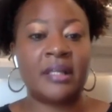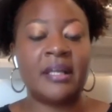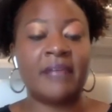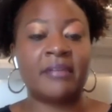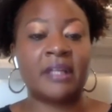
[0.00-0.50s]

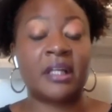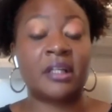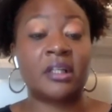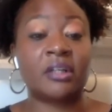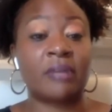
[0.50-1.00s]
Never let a
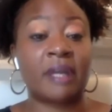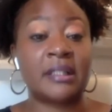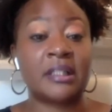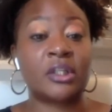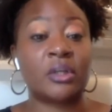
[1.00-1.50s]
good
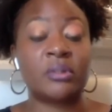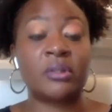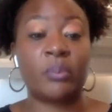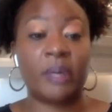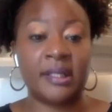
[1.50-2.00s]
crisis go
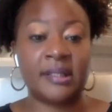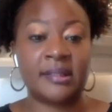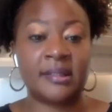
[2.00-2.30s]
to waste.